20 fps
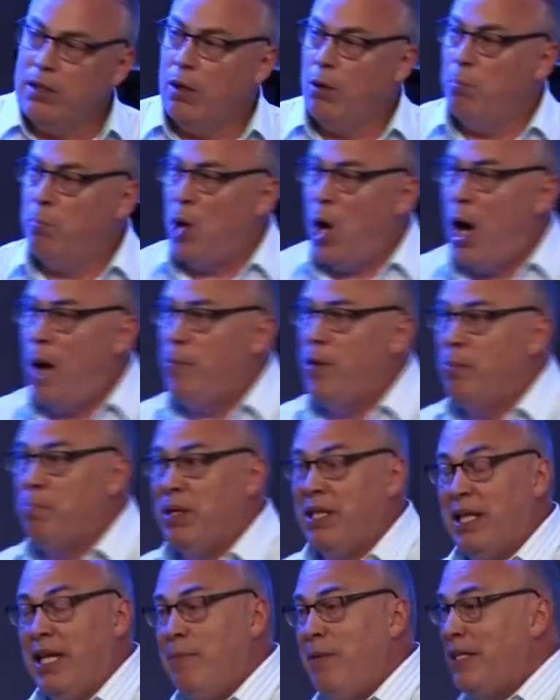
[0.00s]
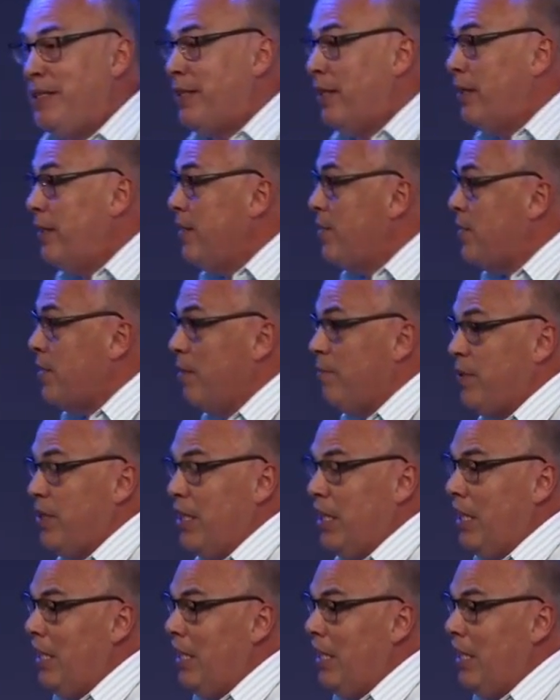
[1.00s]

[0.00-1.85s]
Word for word: Obama, but let me tell you something.